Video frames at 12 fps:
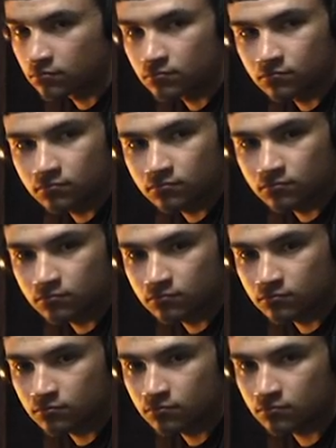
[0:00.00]

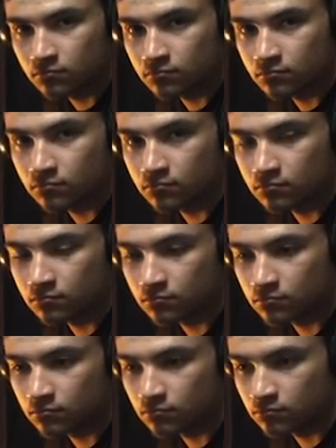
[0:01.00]

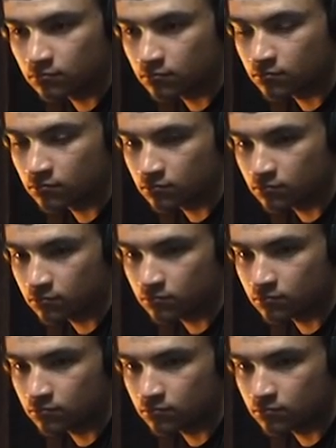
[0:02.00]
[no speech]